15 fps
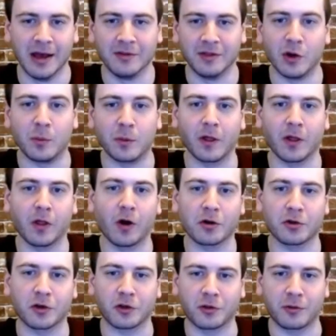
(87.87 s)
they would be the
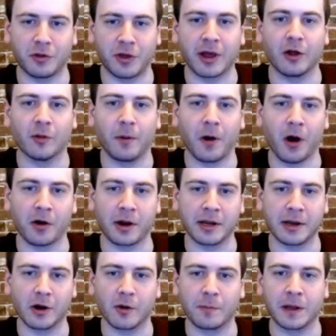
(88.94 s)
largest single party in
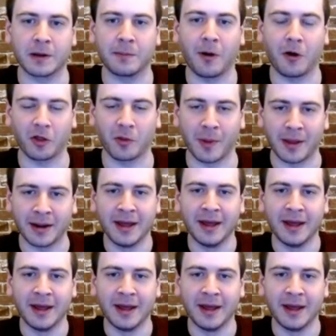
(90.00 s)
European Parliament.